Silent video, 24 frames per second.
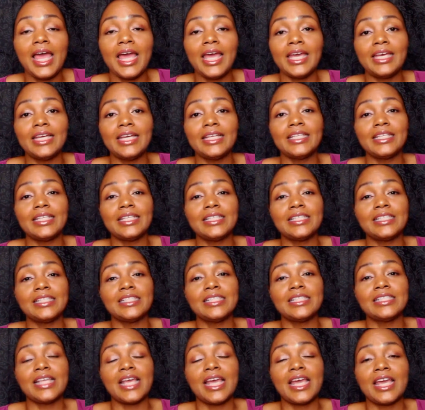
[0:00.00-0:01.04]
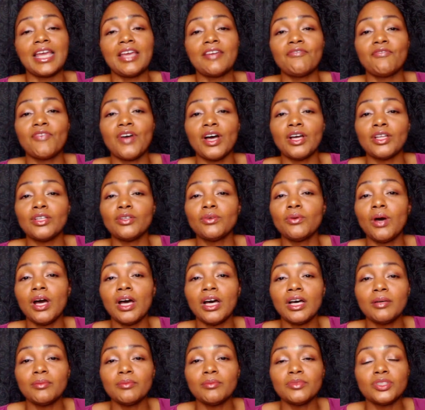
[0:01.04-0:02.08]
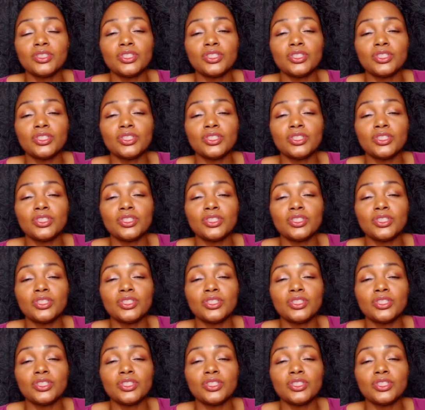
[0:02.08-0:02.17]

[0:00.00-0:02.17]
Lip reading: It is a follow-up